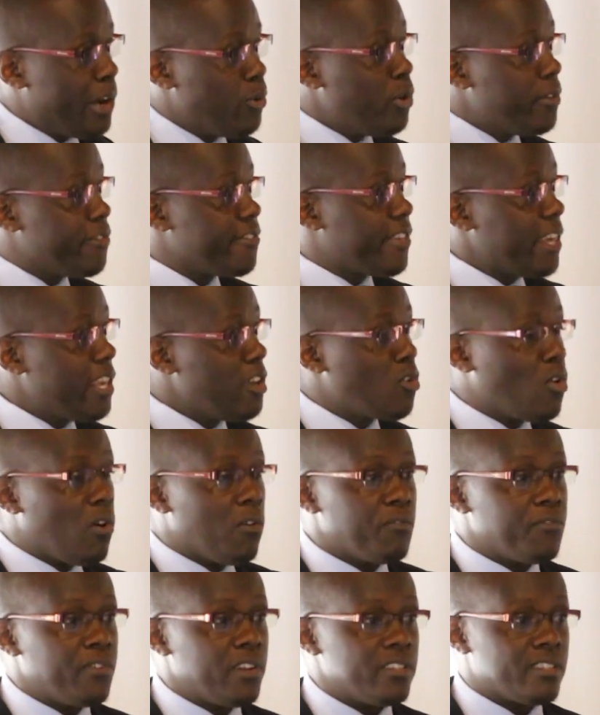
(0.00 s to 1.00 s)
"Can we think
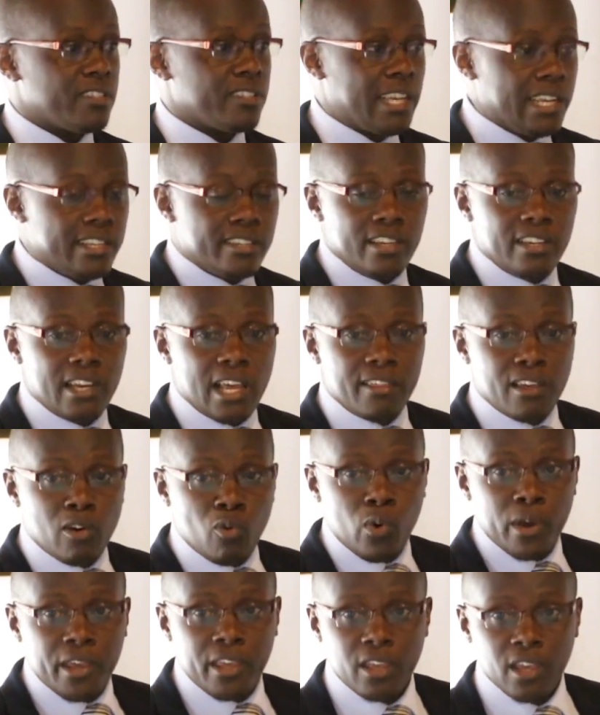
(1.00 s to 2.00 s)
of a certain
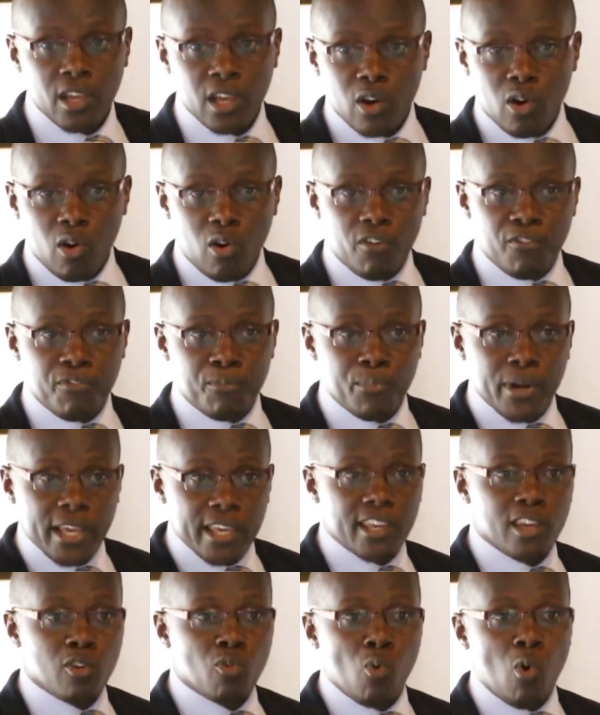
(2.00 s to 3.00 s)
other way of
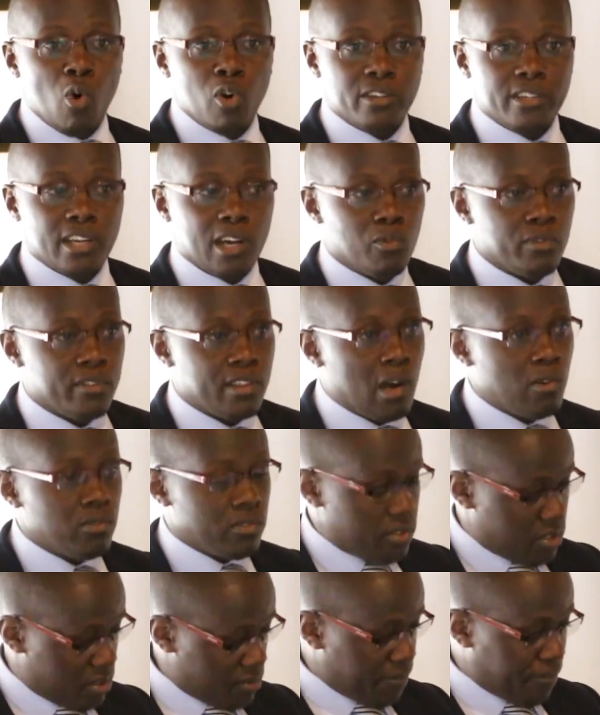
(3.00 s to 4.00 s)
bringing water
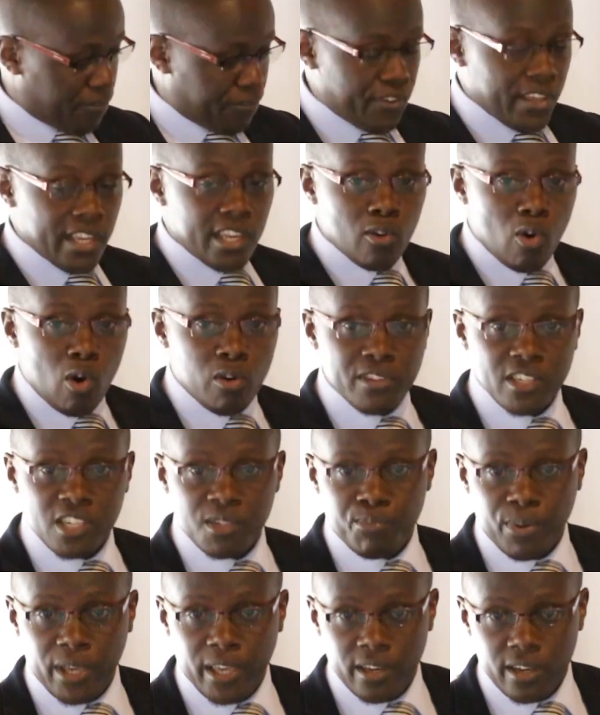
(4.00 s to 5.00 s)
without feeling all
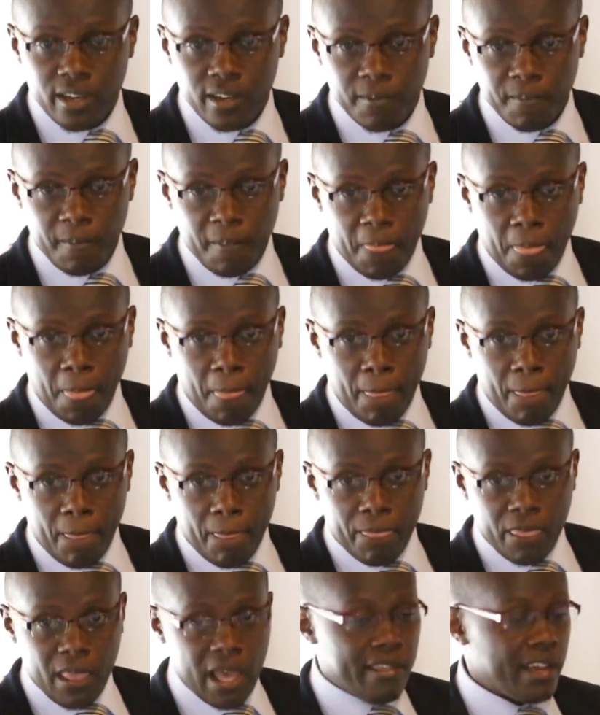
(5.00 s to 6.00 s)
this pain?"
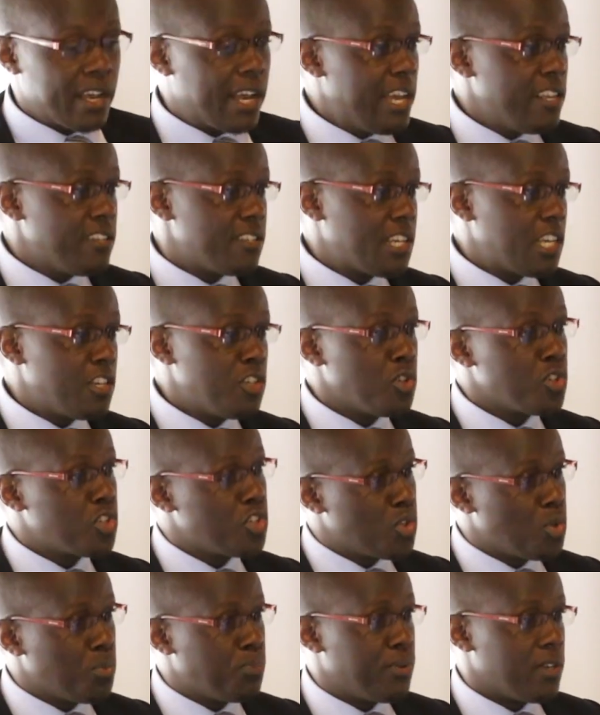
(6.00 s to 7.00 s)
The other guy said, "You're
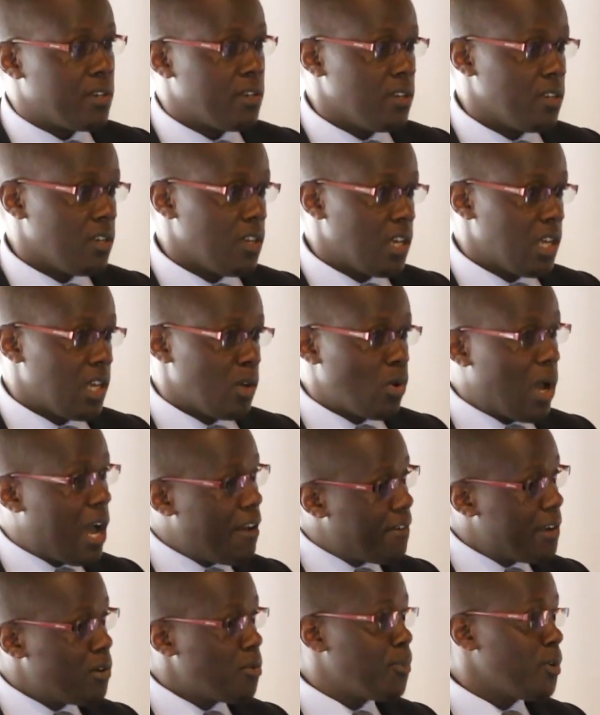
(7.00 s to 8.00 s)
stupid. We
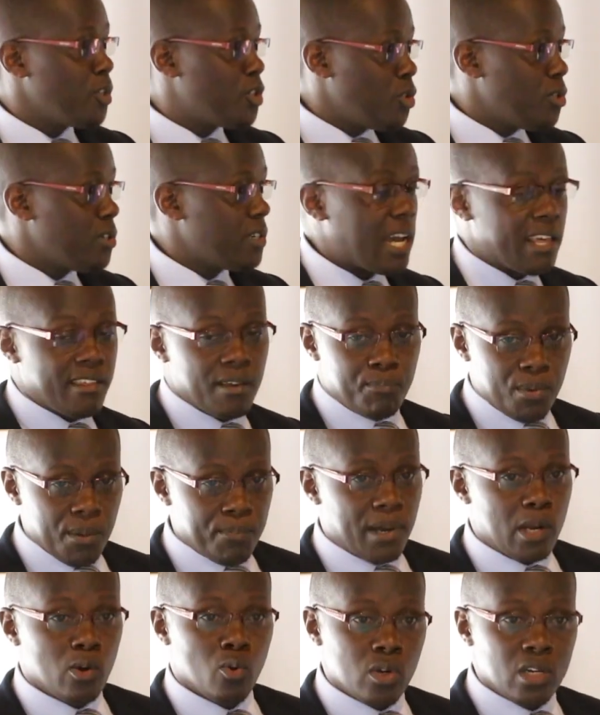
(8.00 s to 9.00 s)
have an opportunity, other
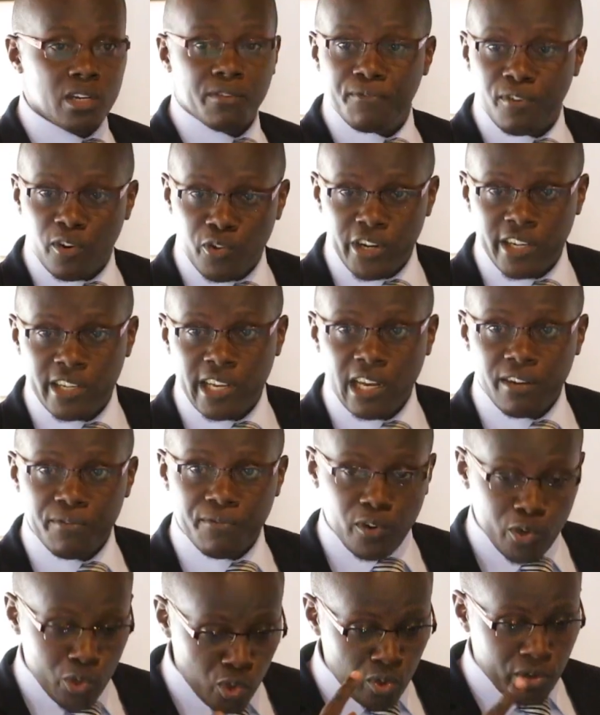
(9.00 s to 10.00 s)
people are looking for it,
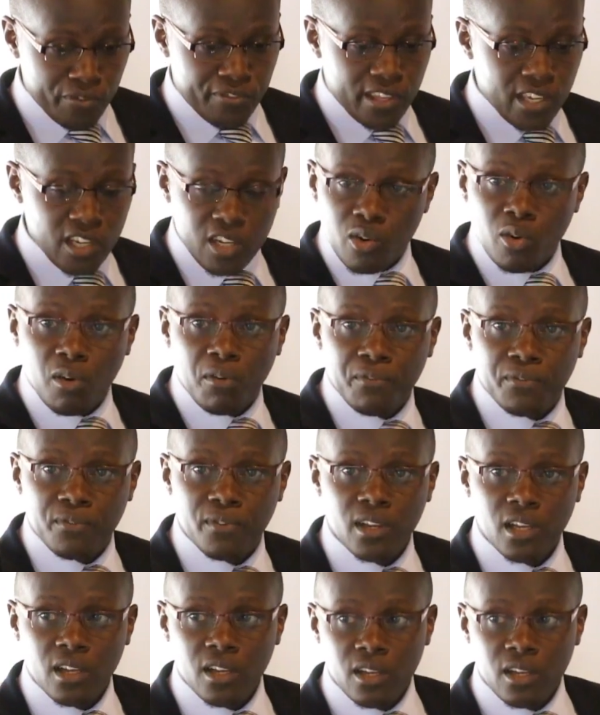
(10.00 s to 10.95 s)
and for you, you're thinking of